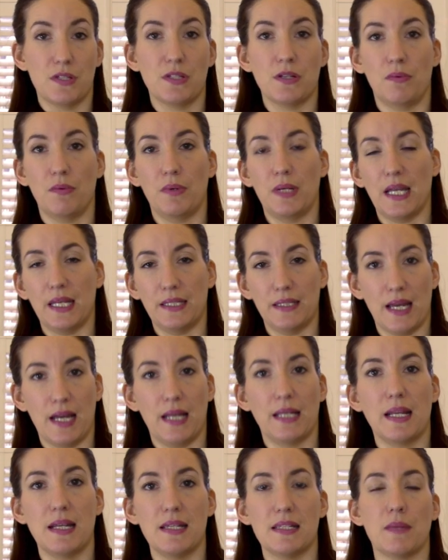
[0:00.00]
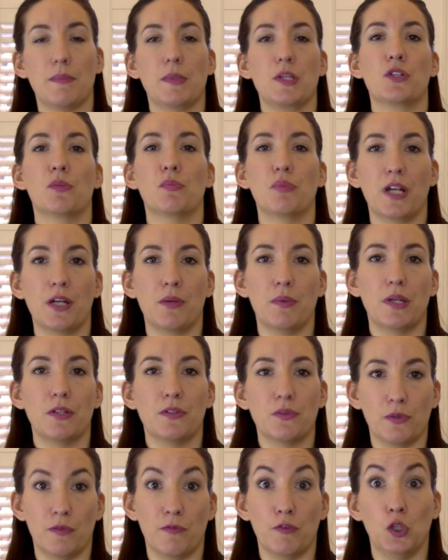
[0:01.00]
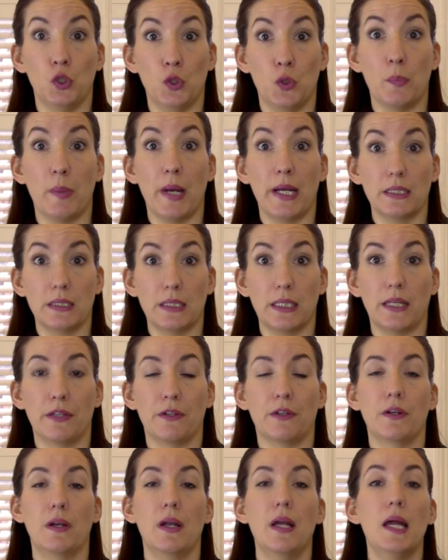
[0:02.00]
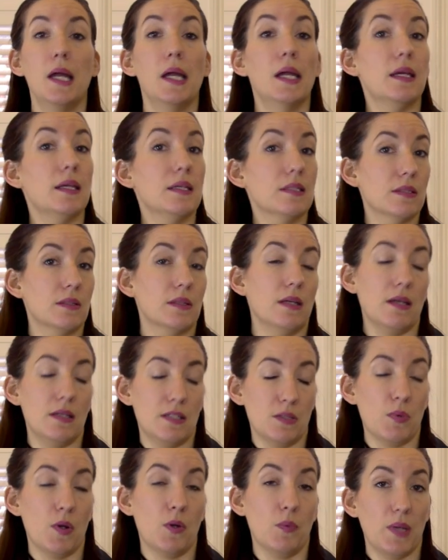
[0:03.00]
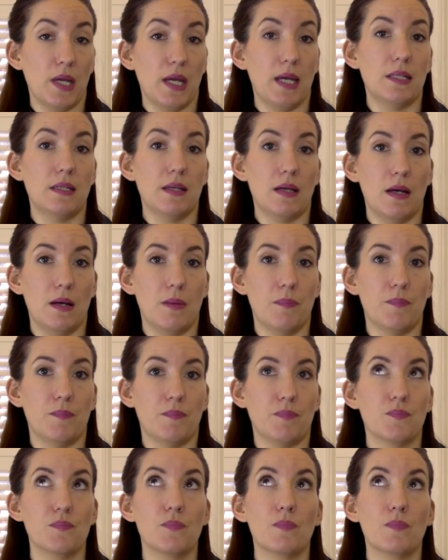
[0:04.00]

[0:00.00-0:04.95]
so we had that in case something should break, we could sort of glue it back together. As, as well, we had um,